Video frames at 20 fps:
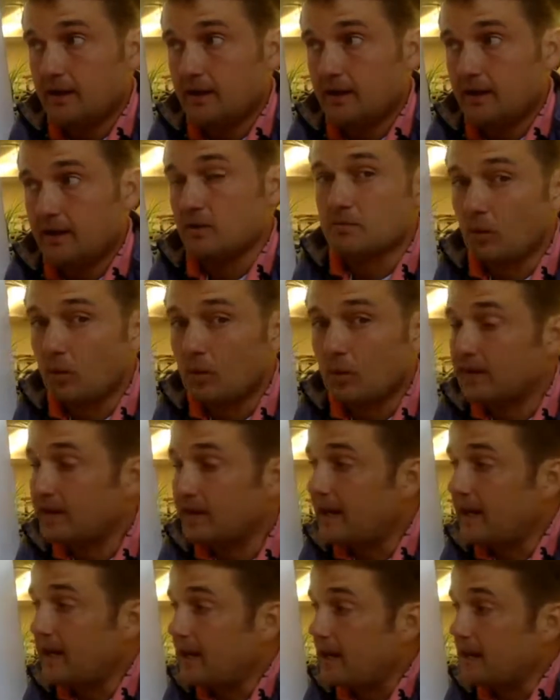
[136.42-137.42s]
So it's
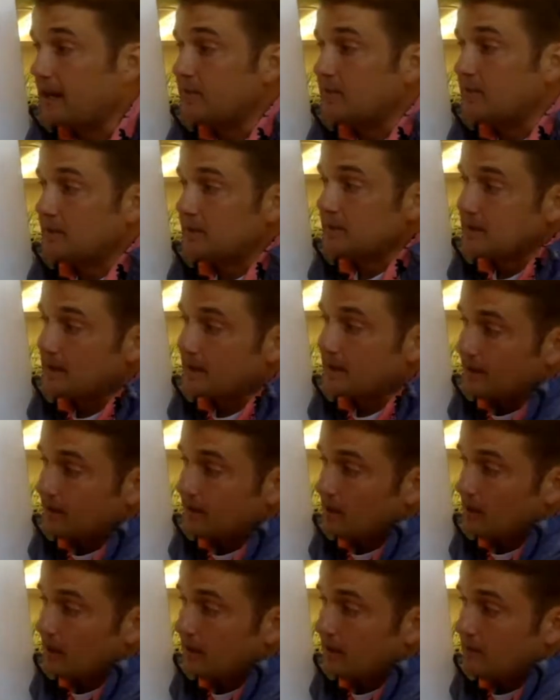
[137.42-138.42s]
more than half, but it's
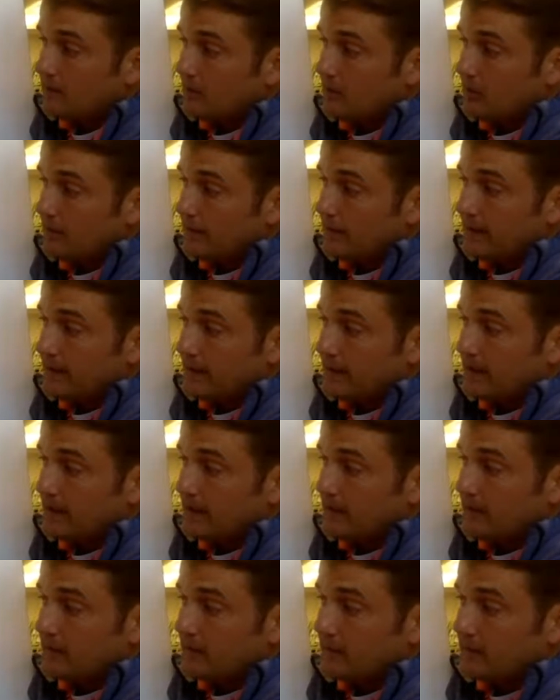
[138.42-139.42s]
not a lot more than
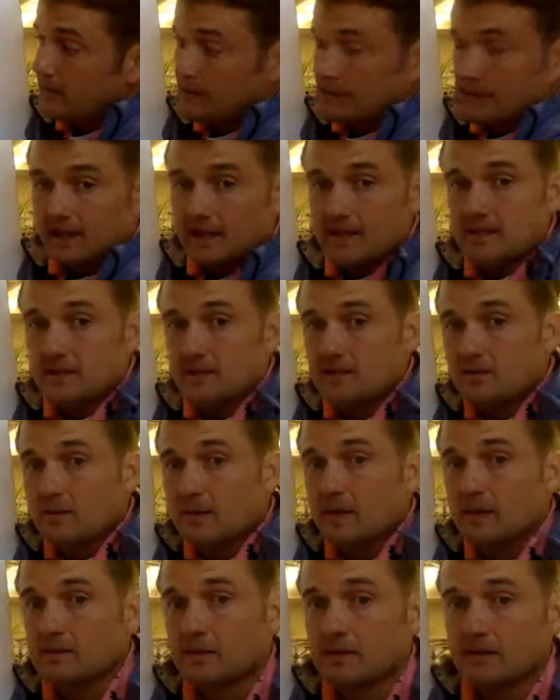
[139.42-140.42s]
half. I'm going to guess it's
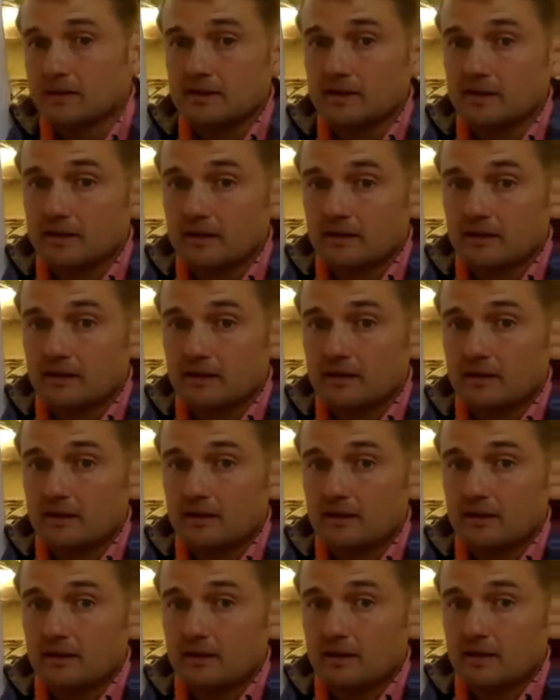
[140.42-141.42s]
right about there.
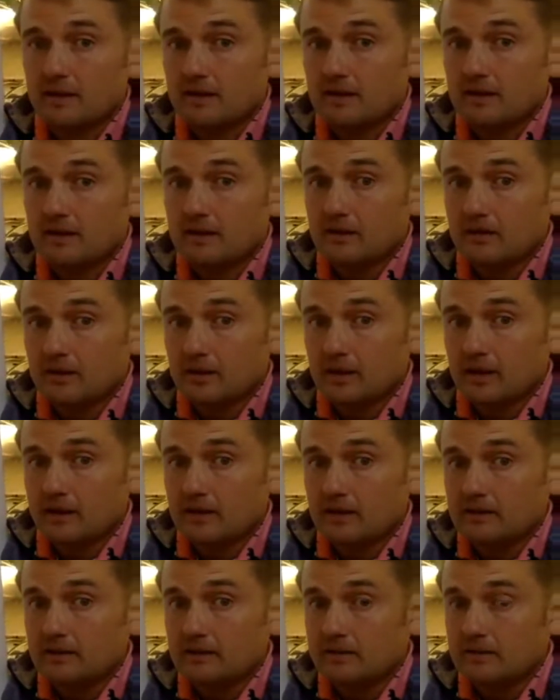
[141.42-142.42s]

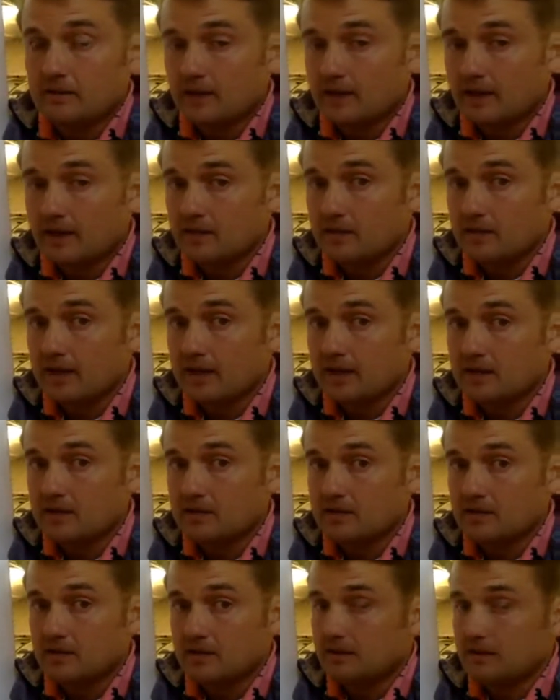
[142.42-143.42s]
Okay, so that's my
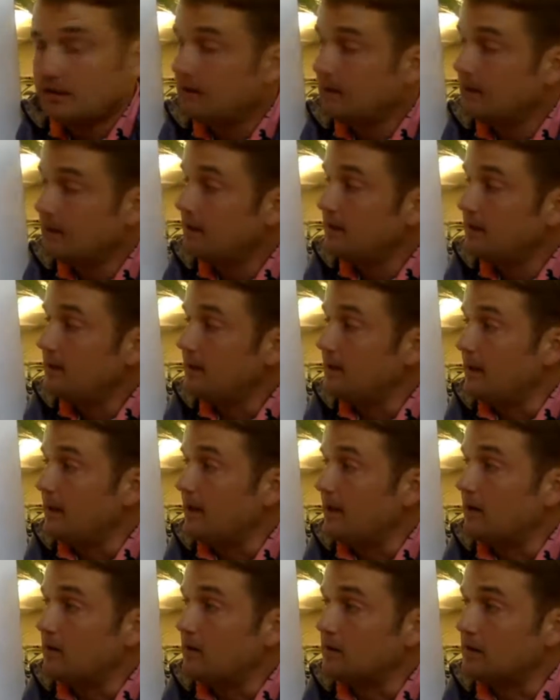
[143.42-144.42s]
estimate.
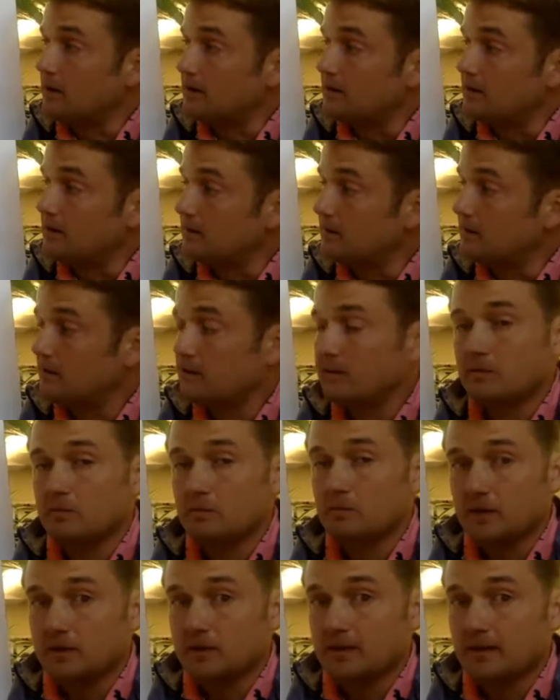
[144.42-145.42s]
Now I'm going to
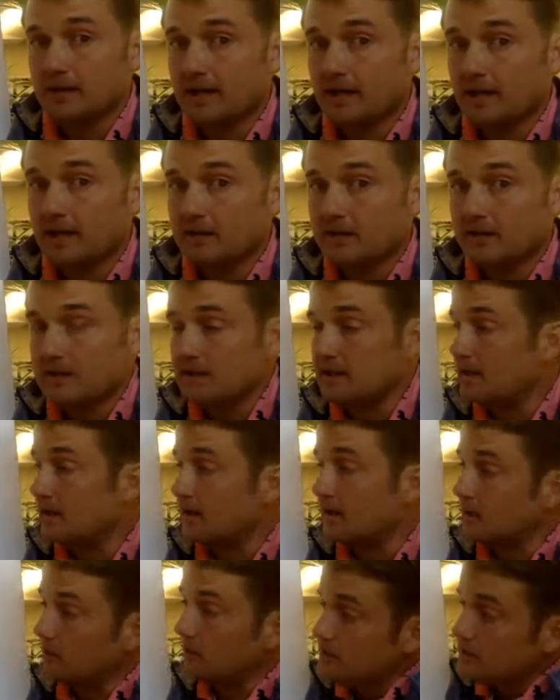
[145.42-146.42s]
build it out and see
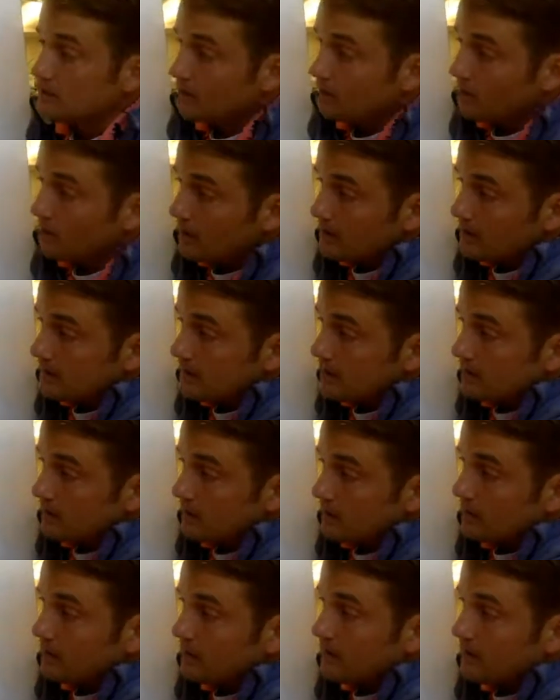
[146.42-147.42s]
how close I was.
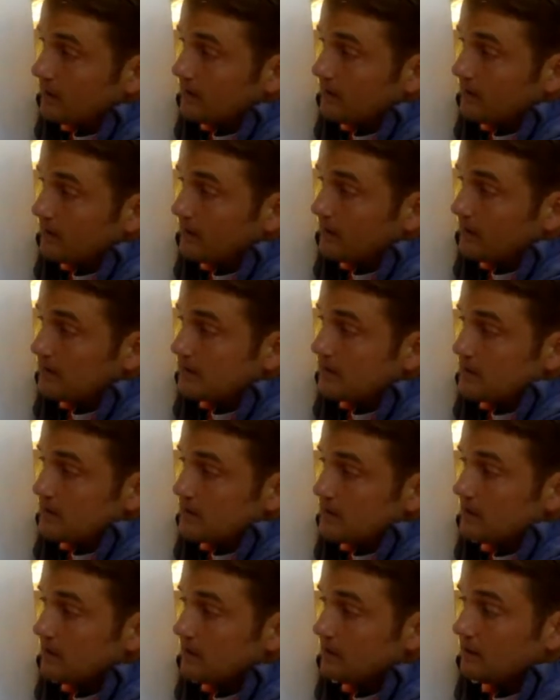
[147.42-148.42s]
So
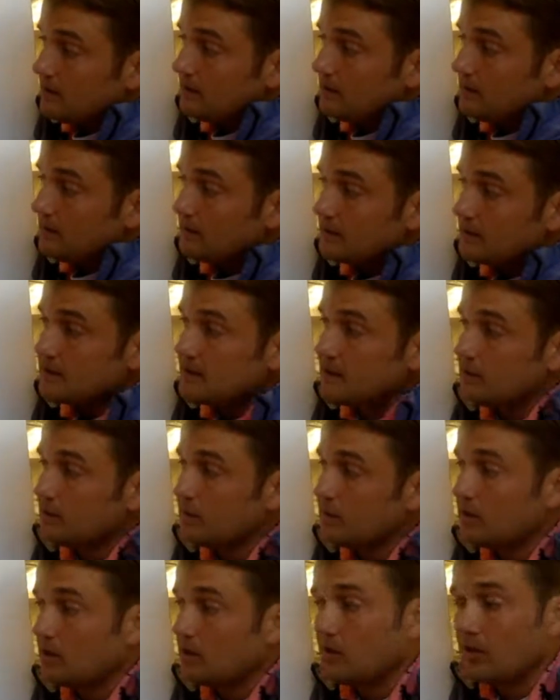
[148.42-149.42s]
this I
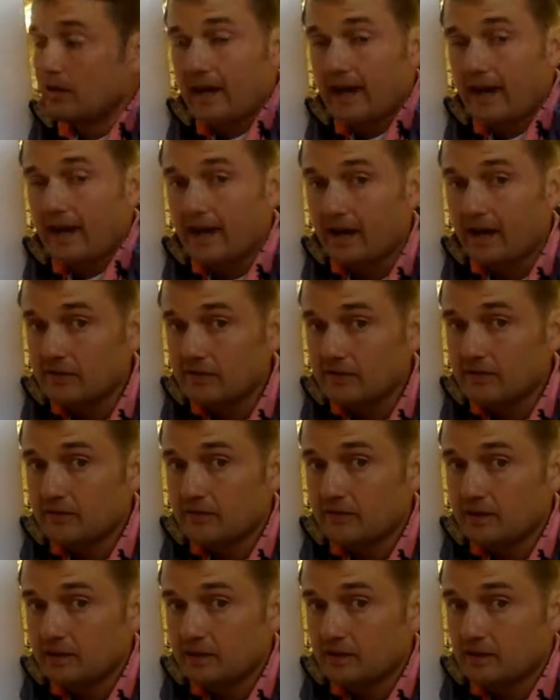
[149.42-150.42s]
would call
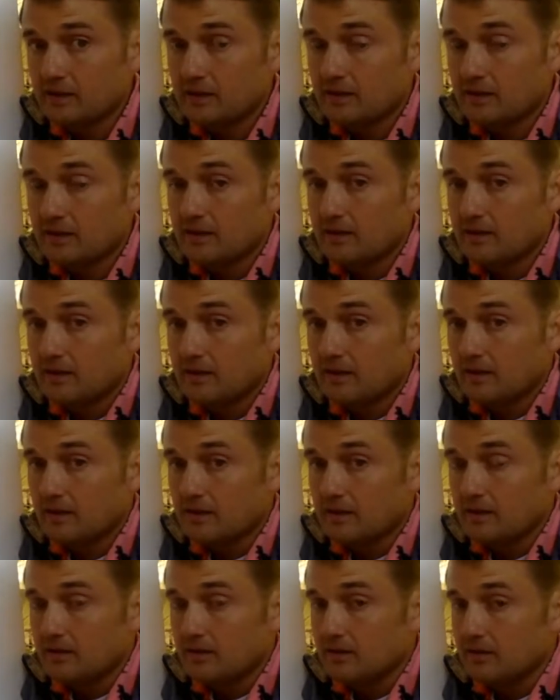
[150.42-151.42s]
half,
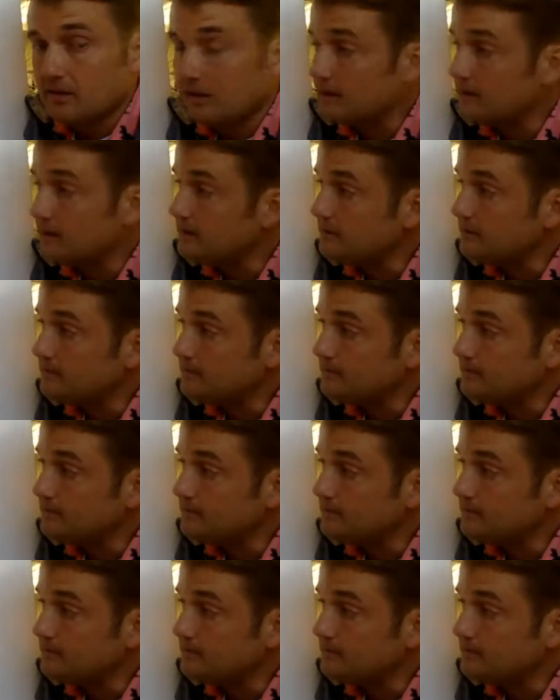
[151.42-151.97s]
right?